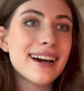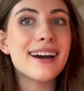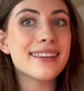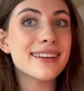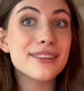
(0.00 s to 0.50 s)

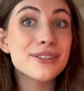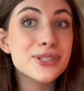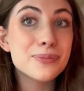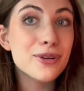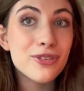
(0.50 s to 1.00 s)
I think they're
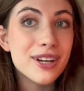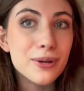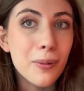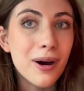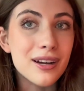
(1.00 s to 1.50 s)
super fun
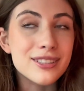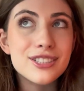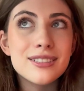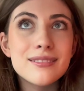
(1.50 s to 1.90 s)
to watch.